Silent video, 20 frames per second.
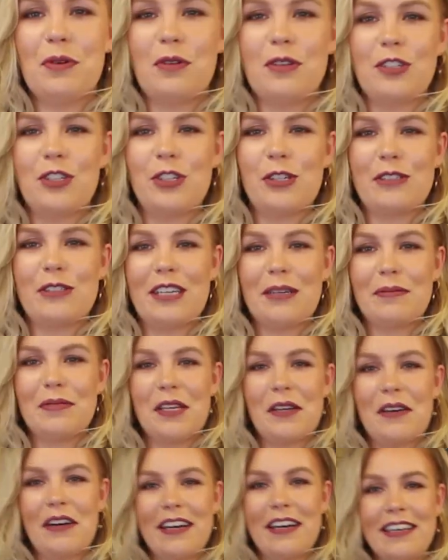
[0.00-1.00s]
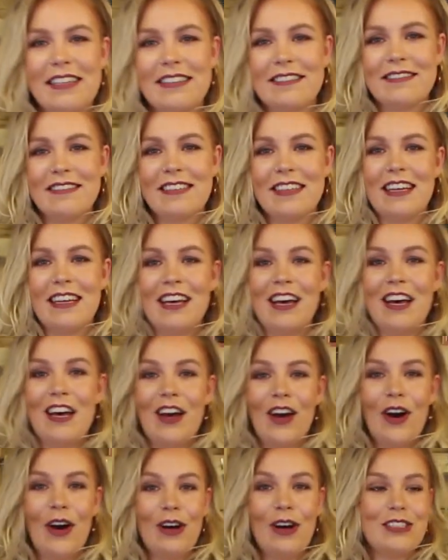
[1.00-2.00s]
pull the shorts up so high.
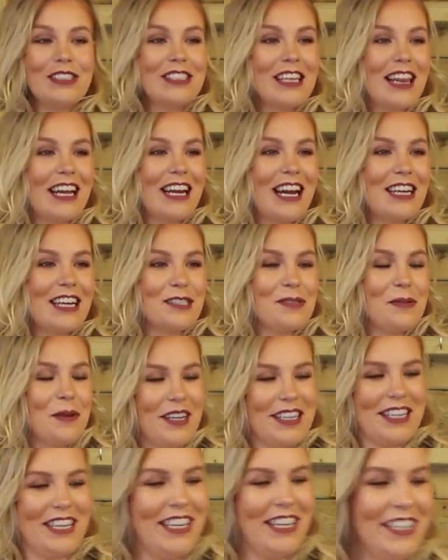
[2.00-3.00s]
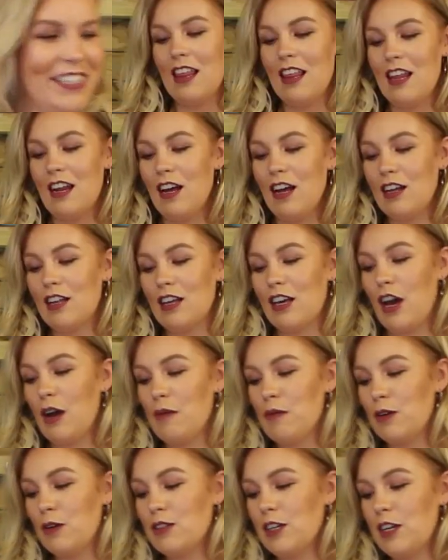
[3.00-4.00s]
On to the next one. The
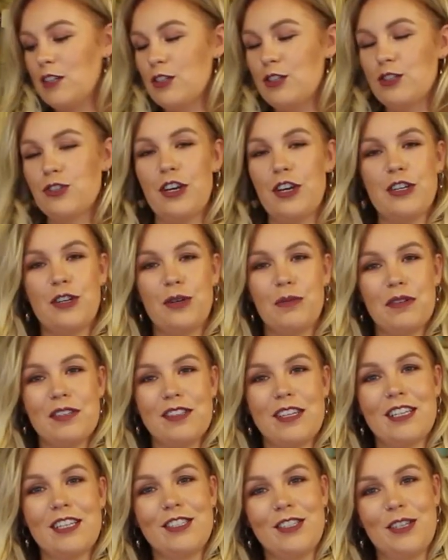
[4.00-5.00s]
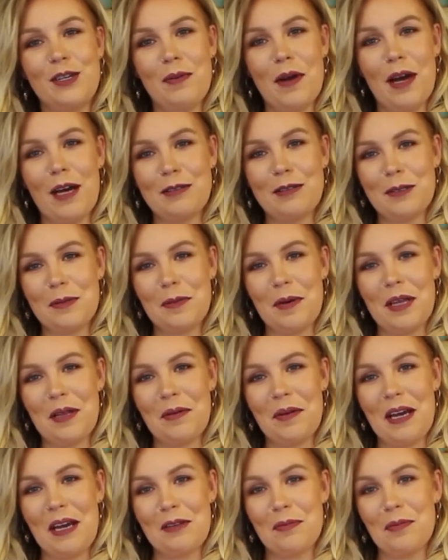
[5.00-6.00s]
cohort that I just tried on was £32, by the
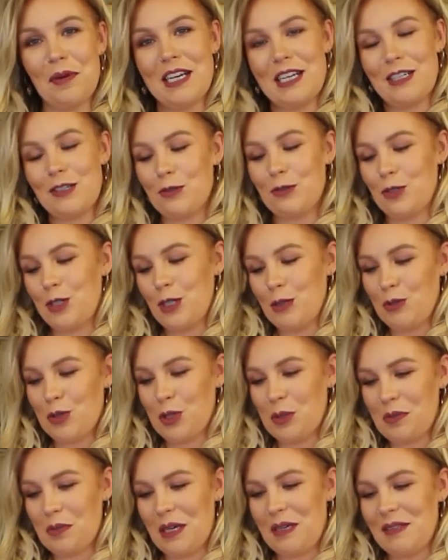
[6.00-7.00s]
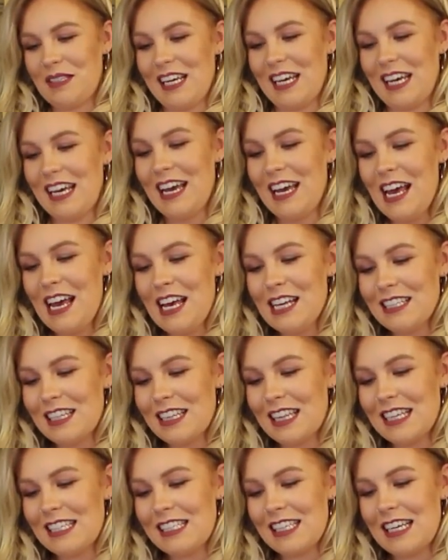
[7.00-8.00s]
way, with my little Topshop notes here. So
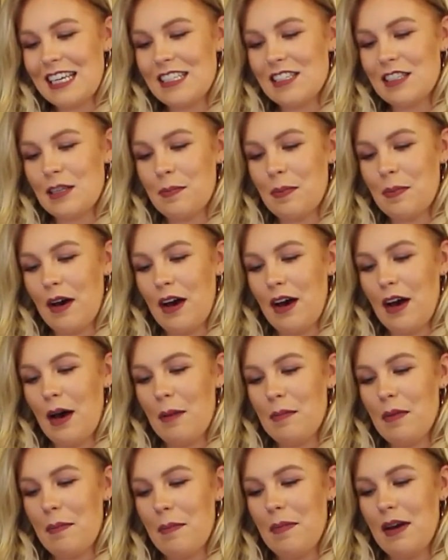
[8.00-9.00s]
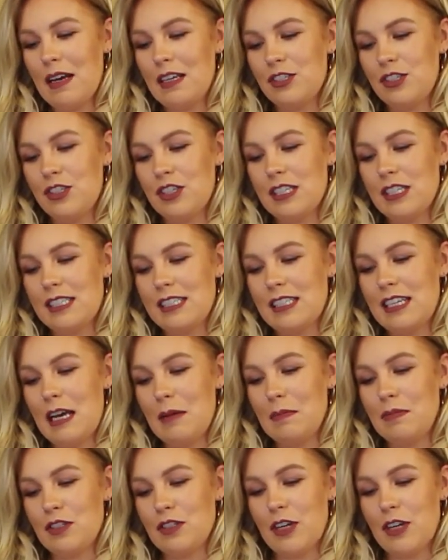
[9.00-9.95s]
this is the palm mesh slip